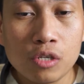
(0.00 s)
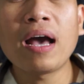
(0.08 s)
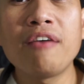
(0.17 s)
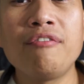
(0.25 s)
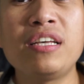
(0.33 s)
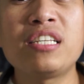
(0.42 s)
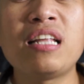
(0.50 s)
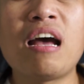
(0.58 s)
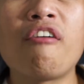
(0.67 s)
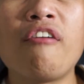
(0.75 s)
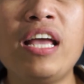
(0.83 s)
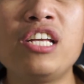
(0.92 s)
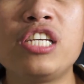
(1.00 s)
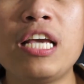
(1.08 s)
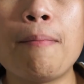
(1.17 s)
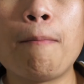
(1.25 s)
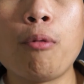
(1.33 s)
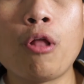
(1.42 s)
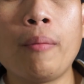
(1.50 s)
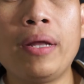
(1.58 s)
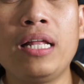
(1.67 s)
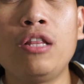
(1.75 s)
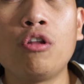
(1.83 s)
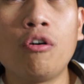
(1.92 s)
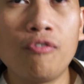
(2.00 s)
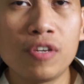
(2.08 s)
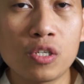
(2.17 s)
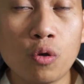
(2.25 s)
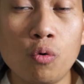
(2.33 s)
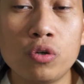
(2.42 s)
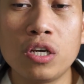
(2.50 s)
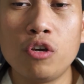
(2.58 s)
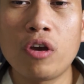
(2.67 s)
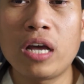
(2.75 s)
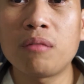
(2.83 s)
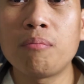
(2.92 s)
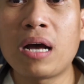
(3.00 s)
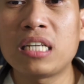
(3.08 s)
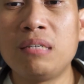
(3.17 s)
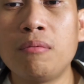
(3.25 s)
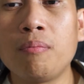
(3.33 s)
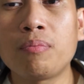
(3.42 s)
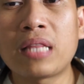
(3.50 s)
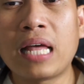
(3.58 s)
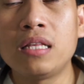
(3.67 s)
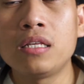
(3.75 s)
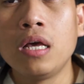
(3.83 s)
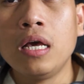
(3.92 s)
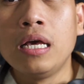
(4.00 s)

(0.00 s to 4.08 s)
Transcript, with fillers: Five is the arranged employment in Nova Scotia. You get maximum ten.